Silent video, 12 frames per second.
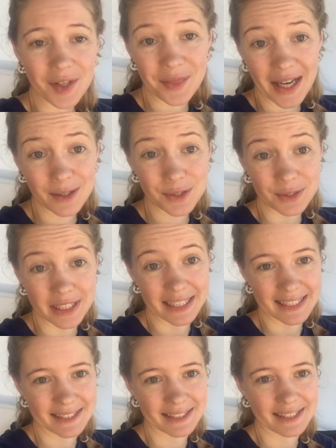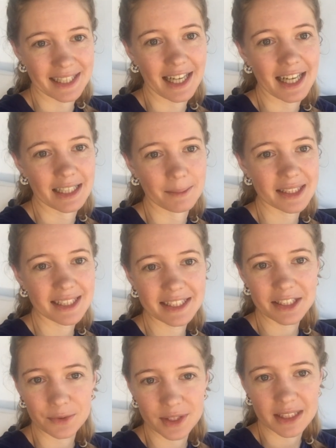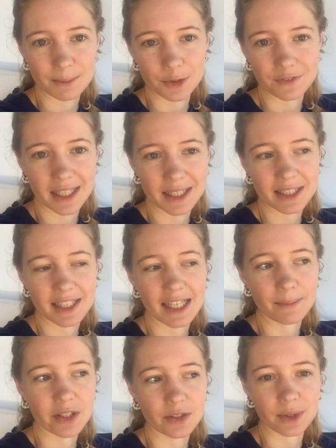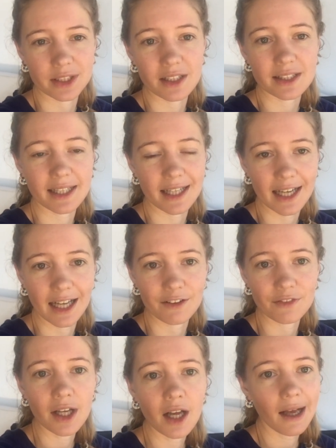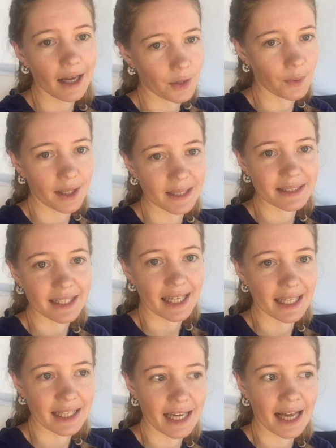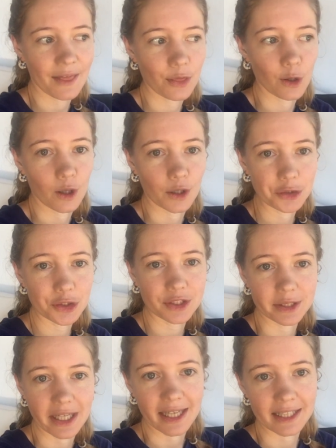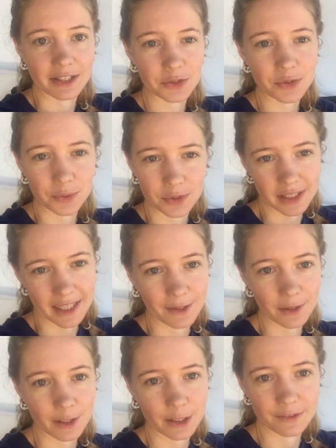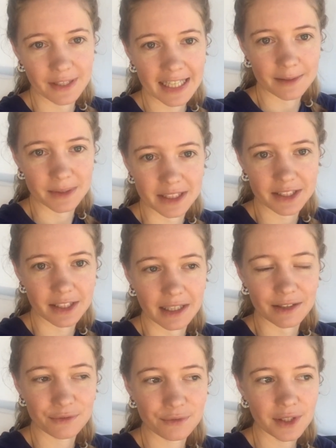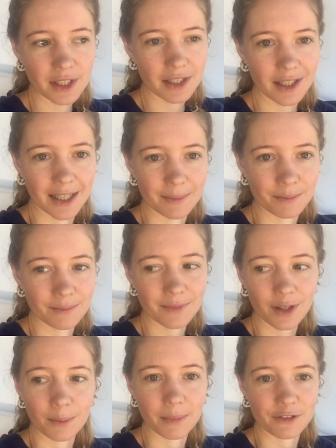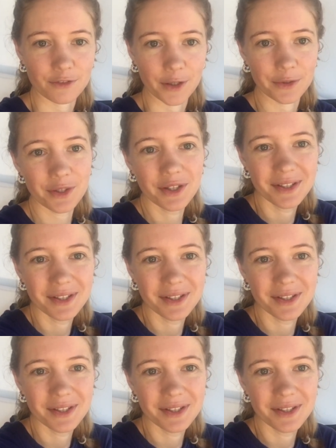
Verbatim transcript: that was really nice to start and I'm excited to read some more of that today because we're just going to have a quiet day at the lodge today sorting out a load of admin stuff um, on my phone